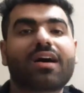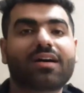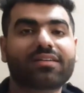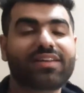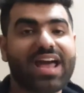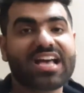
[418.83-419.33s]

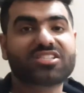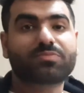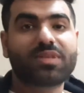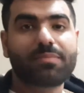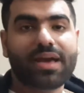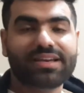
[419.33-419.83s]
grasp the
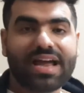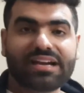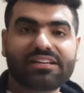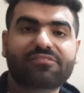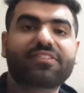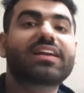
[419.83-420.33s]

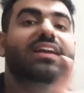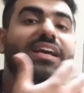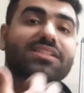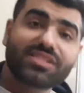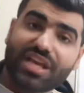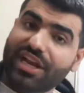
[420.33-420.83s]
magnetic field
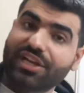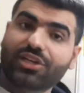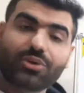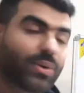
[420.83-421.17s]
lines into